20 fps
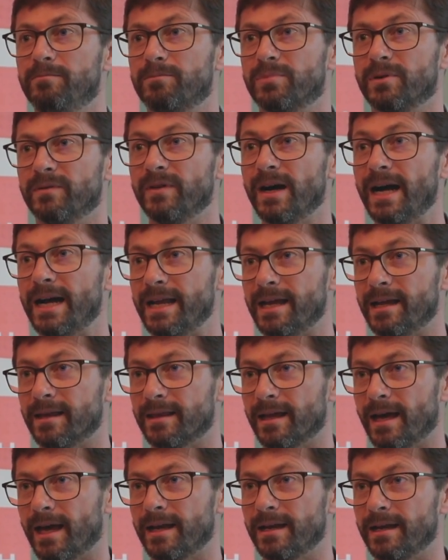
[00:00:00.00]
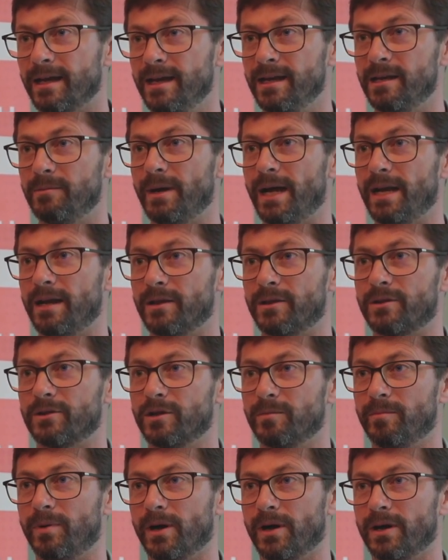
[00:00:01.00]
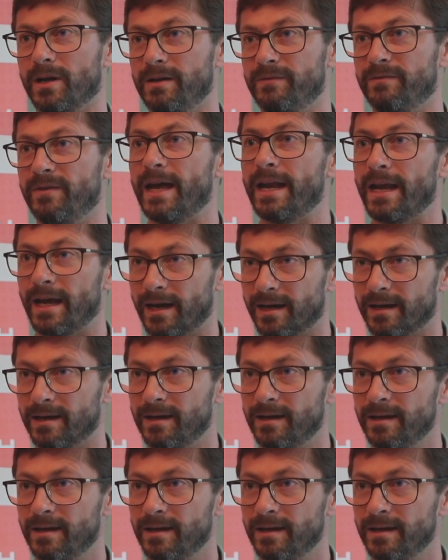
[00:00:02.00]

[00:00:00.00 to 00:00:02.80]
providing that independent third-party vetting